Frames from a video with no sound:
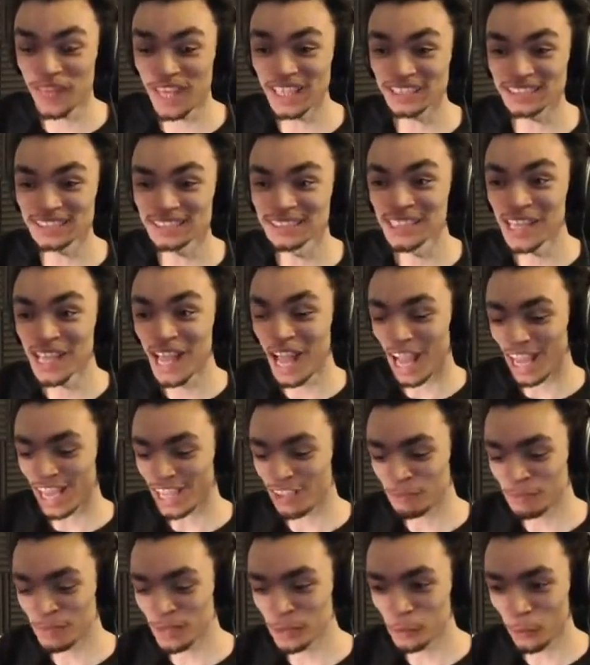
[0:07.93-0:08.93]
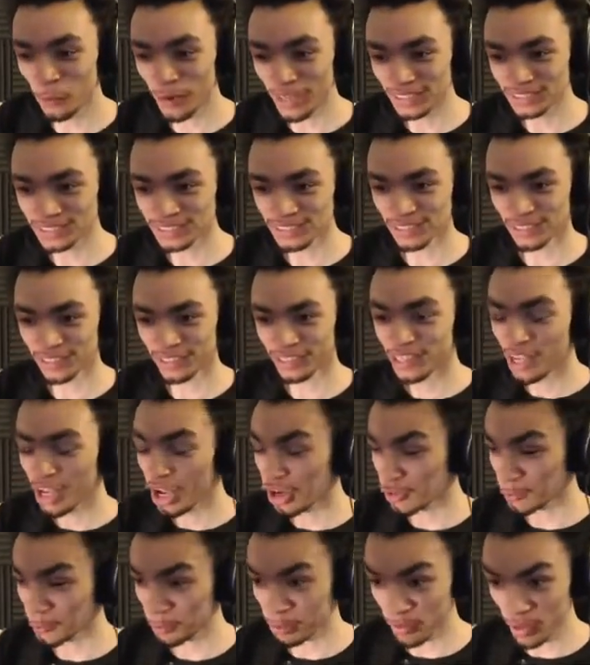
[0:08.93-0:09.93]
This I've been waiting
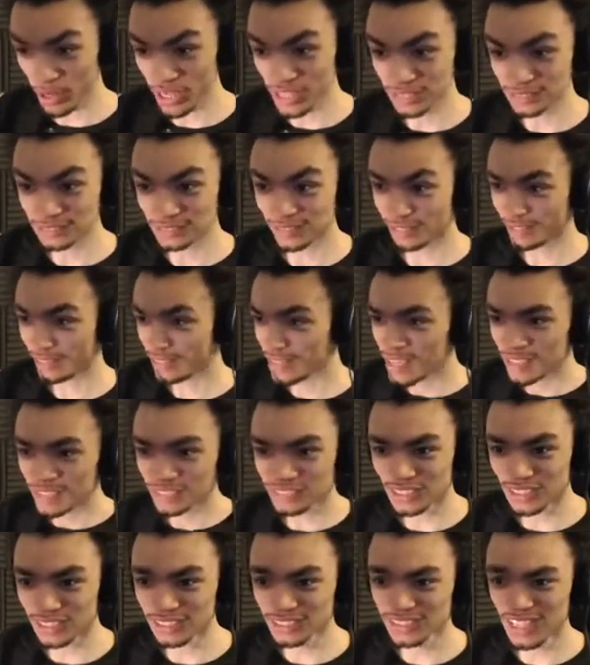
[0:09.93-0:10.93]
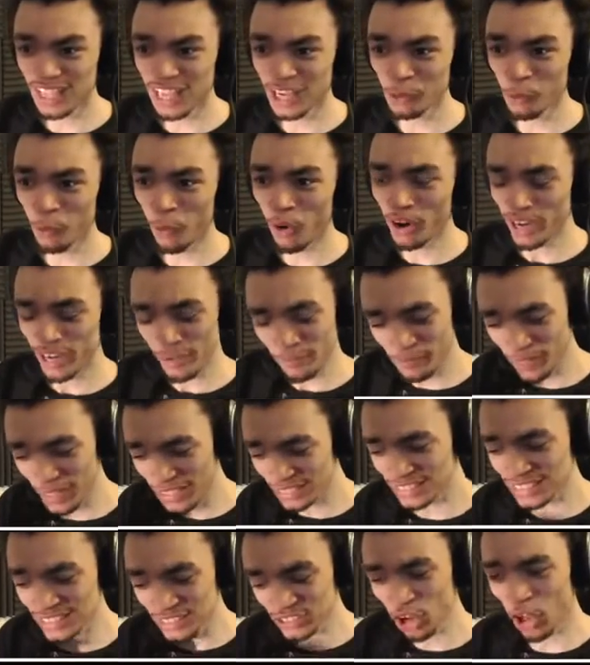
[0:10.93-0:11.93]
and praising since day one. If
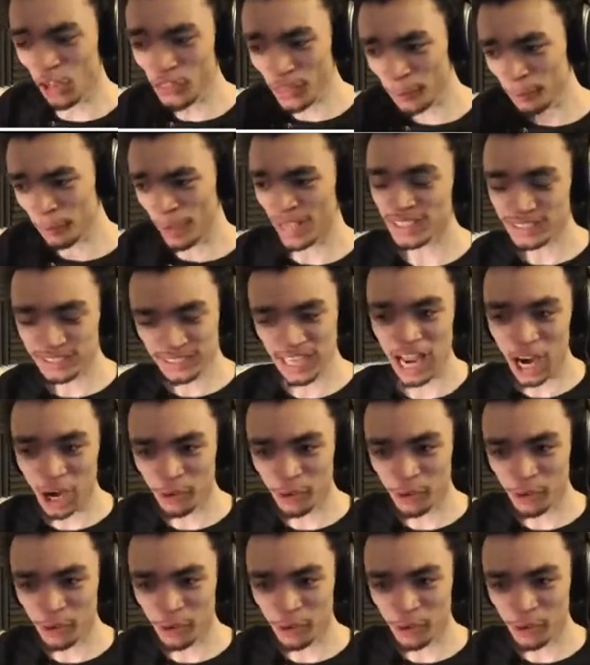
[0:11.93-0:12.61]
this is not the best